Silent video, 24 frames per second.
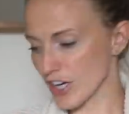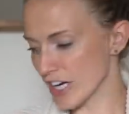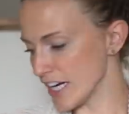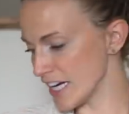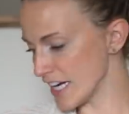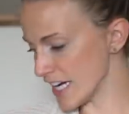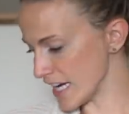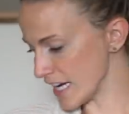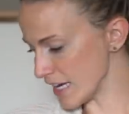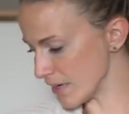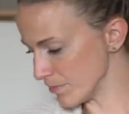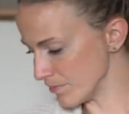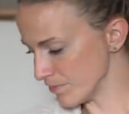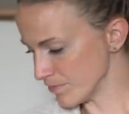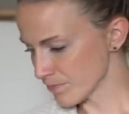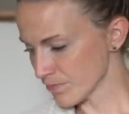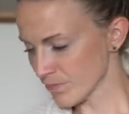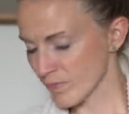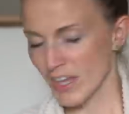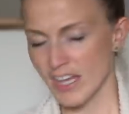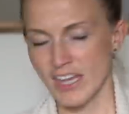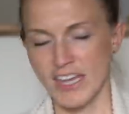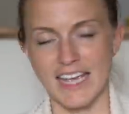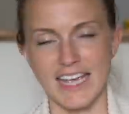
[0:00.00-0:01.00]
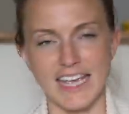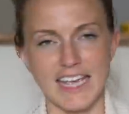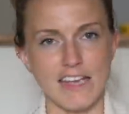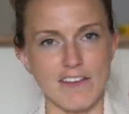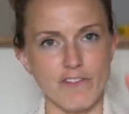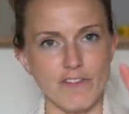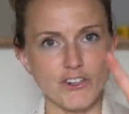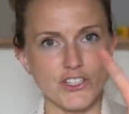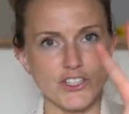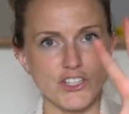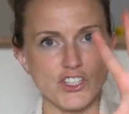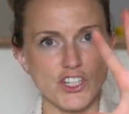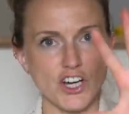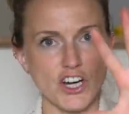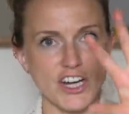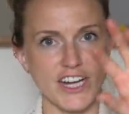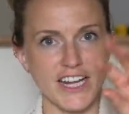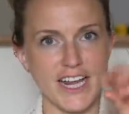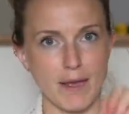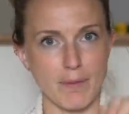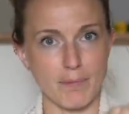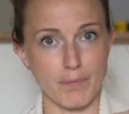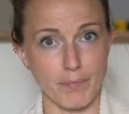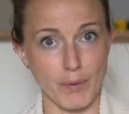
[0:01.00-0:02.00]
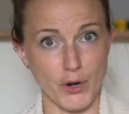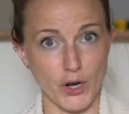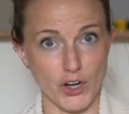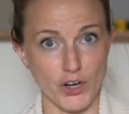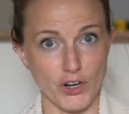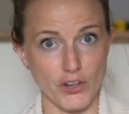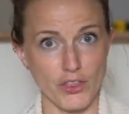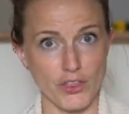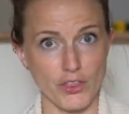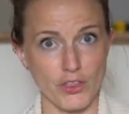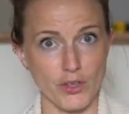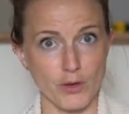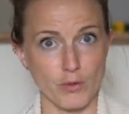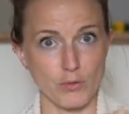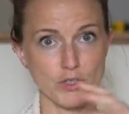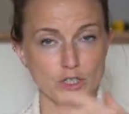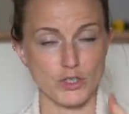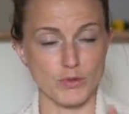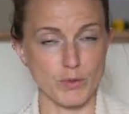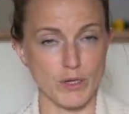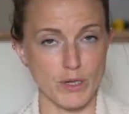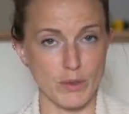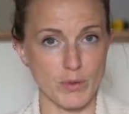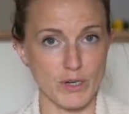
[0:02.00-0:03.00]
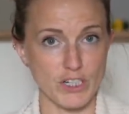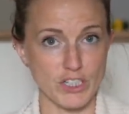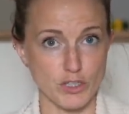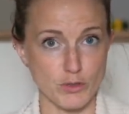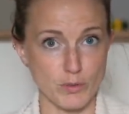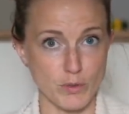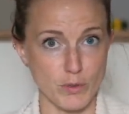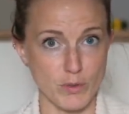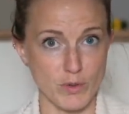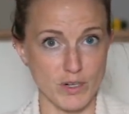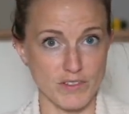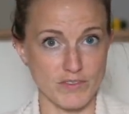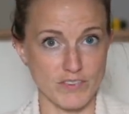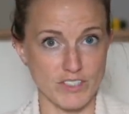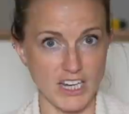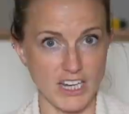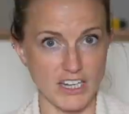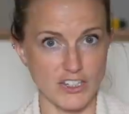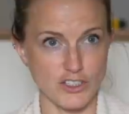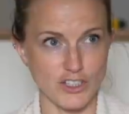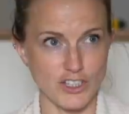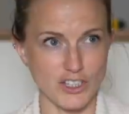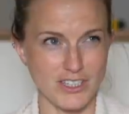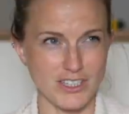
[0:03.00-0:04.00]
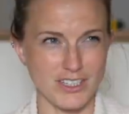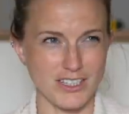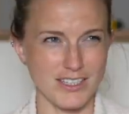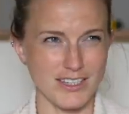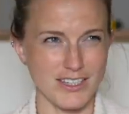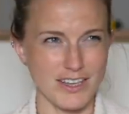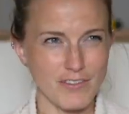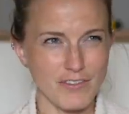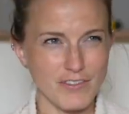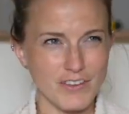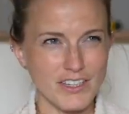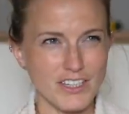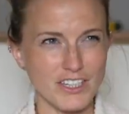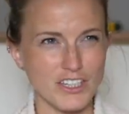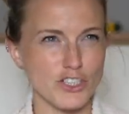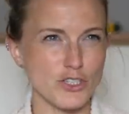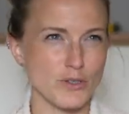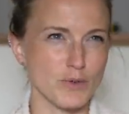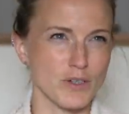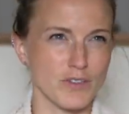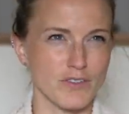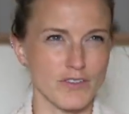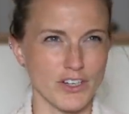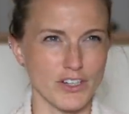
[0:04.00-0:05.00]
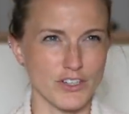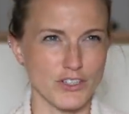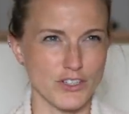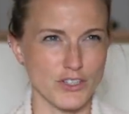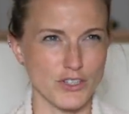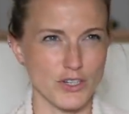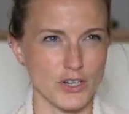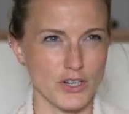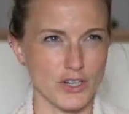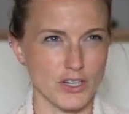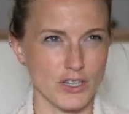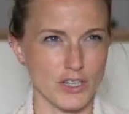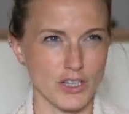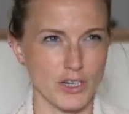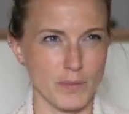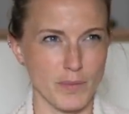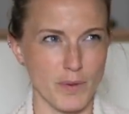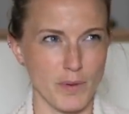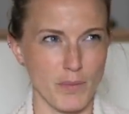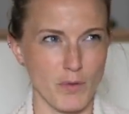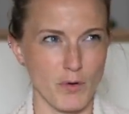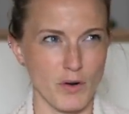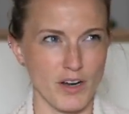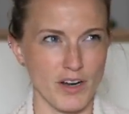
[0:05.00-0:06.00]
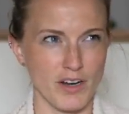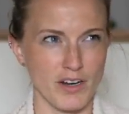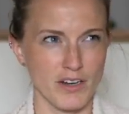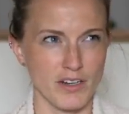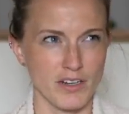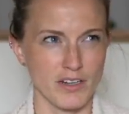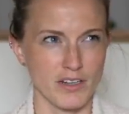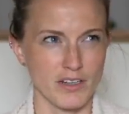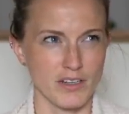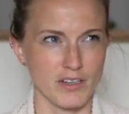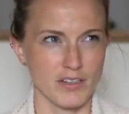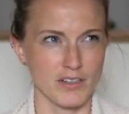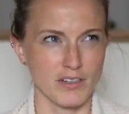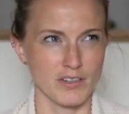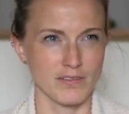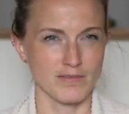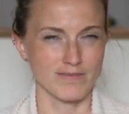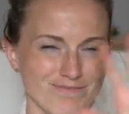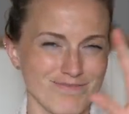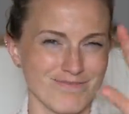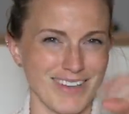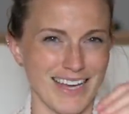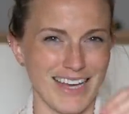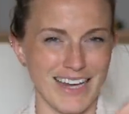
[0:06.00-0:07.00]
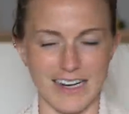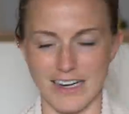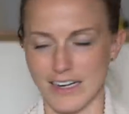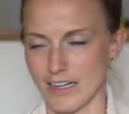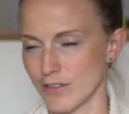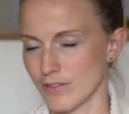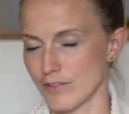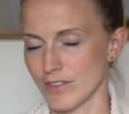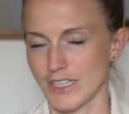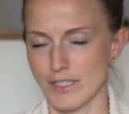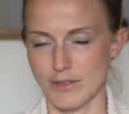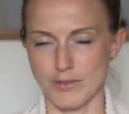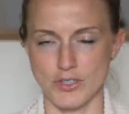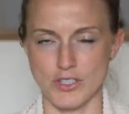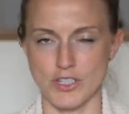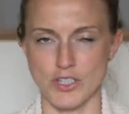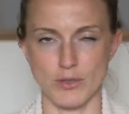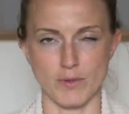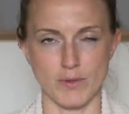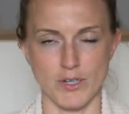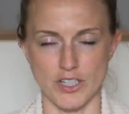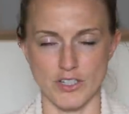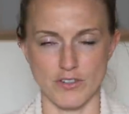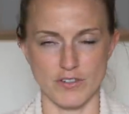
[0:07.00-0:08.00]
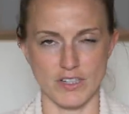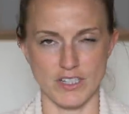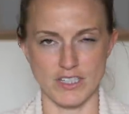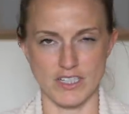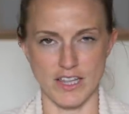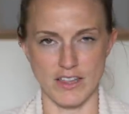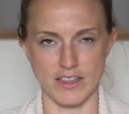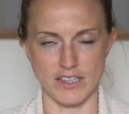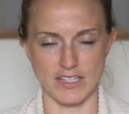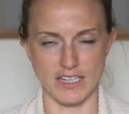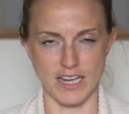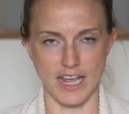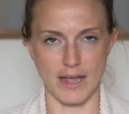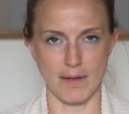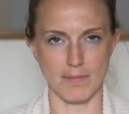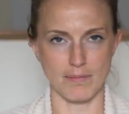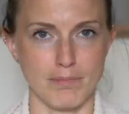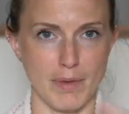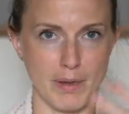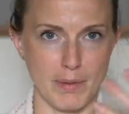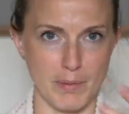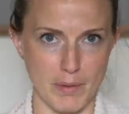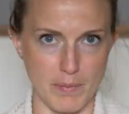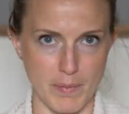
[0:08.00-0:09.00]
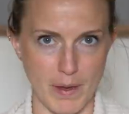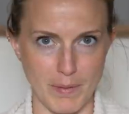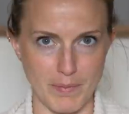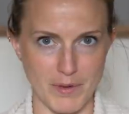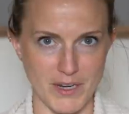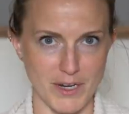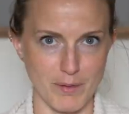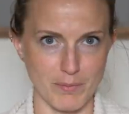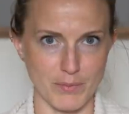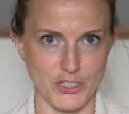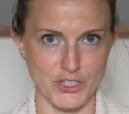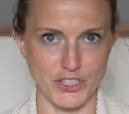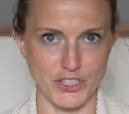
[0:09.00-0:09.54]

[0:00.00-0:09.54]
gonna need. If you're starting at birth, which we wish we would have done just because I feel like she would have understood it a little bit more, I don't know. It was too much for us at the time. Maybe baby number